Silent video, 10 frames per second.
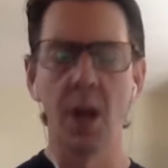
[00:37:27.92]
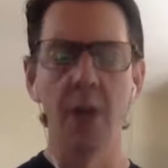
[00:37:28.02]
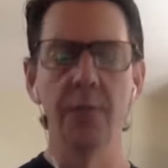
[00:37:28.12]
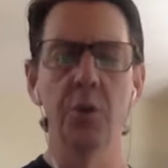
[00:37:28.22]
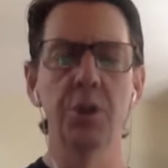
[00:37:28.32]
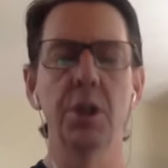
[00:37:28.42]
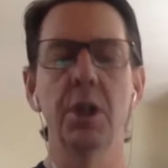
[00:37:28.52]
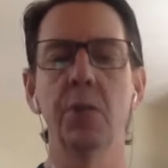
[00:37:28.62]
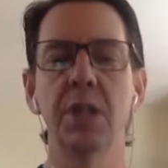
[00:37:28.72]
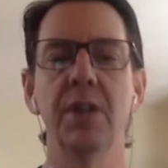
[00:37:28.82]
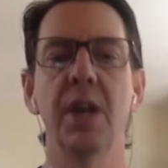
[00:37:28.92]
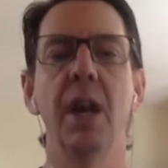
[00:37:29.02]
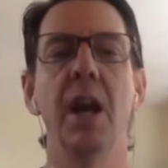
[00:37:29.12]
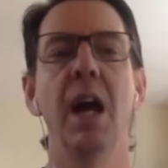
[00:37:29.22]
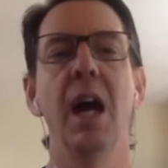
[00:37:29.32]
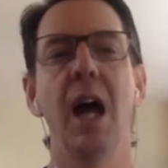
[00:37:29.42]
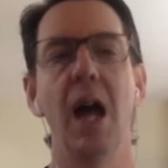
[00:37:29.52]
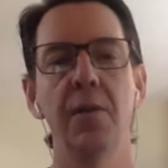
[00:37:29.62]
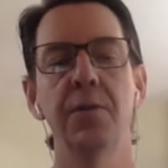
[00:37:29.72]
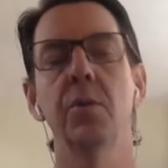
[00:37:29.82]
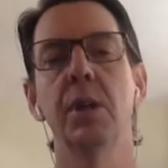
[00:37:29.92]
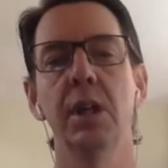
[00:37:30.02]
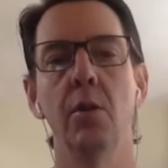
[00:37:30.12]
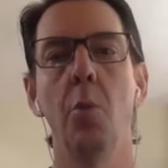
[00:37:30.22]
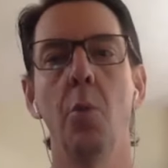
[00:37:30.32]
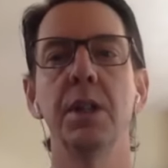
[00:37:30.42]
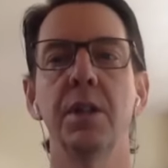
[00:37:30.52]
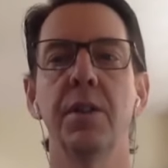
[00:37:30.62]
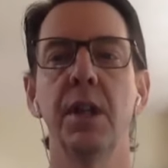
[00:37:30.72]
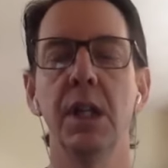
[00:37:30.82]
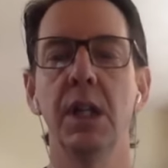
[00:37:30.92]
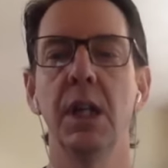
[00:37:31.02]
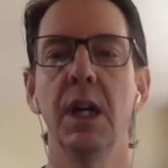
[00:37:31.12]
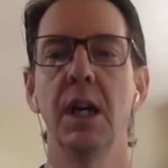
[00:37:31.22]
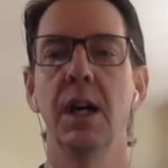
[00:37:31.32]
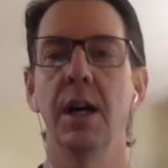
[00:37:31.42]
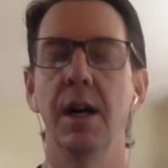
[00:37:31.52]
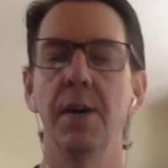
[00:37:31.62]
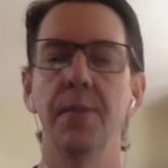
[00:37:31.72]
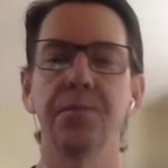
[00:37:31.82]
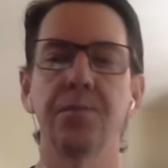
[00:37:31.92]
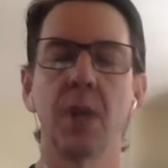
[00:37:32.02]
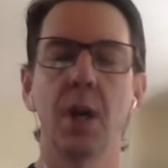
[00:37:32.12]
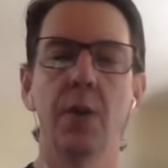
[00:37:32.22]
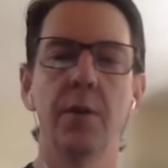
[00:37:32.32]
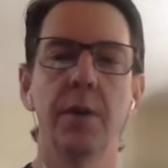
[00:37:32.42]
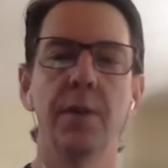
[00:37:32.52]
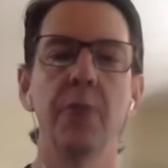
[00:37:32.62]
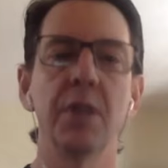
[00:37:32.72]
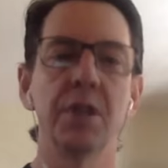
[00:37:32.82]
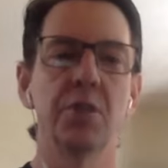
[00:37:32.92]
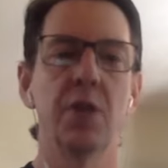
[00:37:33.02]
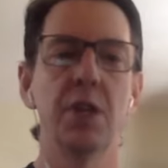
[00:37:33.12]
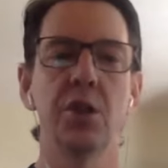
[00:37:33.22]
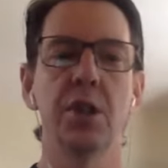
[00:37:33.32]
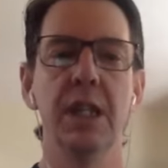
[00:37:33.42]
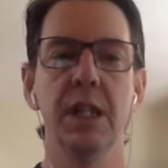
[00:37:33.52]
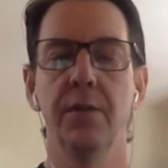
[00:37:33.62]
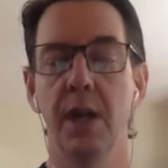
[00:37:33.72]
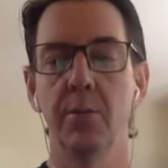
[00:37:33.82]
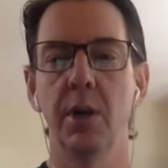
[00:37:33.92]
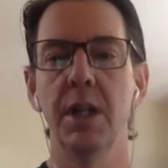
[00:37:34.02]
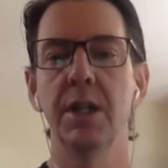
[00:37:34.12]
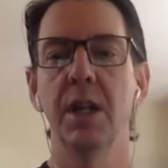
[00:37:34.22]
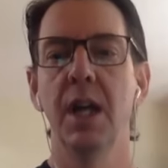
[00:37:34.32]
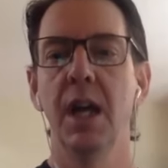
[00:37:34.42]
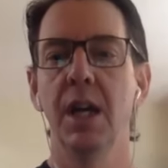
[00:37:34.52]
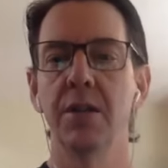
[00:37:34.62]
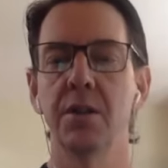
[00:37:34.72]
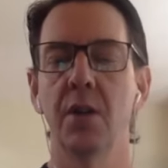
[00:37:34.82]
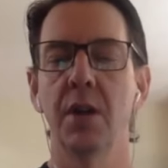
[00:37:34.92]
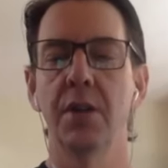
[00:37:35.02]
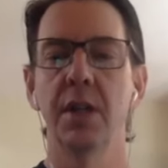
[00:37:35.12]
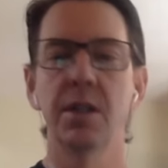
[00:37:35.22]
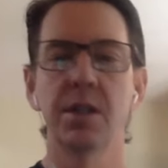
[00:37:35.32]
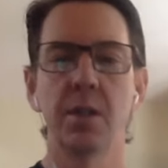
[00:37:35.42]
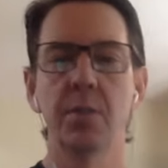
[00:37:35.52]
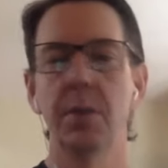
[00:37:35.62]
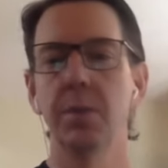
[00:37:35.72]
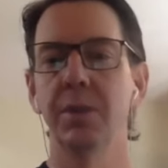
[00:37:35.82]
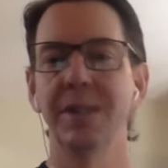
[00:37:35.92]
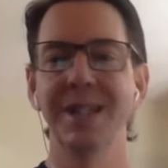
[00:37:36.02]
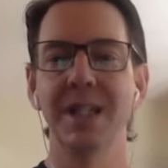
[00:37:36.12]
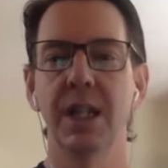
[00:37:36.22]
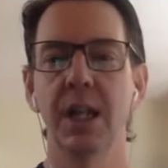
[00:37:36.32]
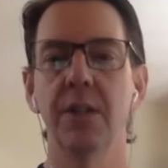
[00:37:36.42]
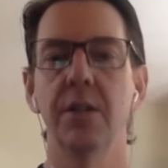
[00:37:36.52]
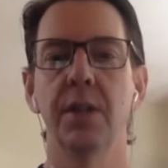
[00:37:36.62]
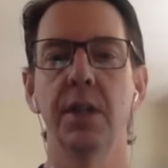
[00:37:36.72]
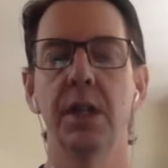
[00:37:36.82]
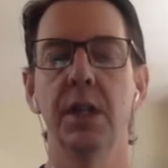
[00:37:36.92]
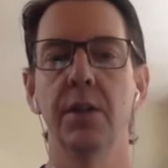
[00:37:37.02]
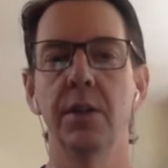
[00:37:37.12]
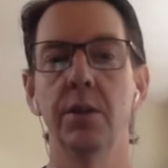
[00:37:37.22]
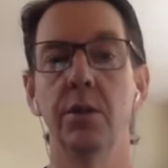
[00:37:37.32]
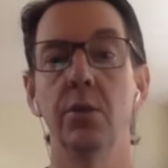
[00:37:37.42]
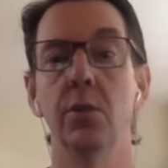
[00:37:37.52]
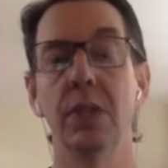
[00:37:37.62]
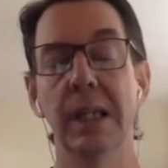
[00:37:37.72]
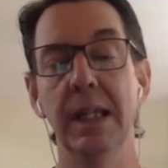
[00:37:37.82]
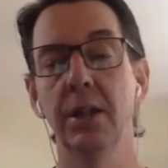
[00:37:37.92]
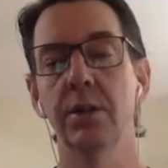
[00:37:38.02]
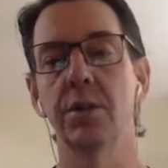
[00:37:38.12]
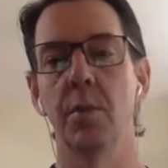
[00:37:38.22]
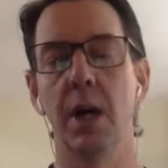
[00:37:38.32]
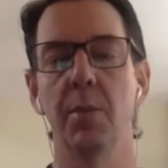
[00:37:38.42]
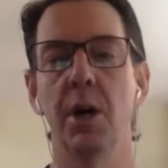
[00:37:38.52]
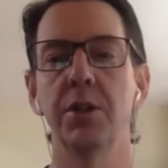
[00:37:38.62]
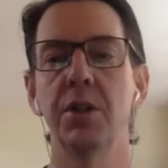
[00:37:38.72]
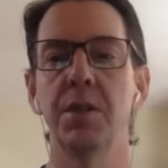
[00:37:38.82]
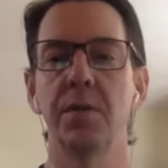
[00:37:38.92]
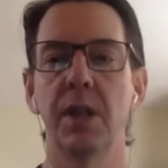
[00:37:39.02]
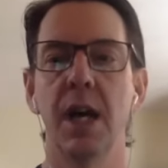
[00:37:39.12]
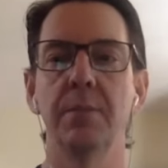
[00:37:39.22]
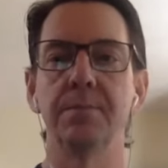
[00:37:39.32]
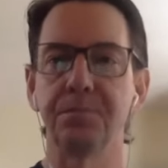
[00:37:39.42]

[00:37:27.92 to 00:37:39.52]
Unfortunately, we did that after we had opened the event registration in Eventbrite. And so I think some people didn't get the new link. So my apologies for that.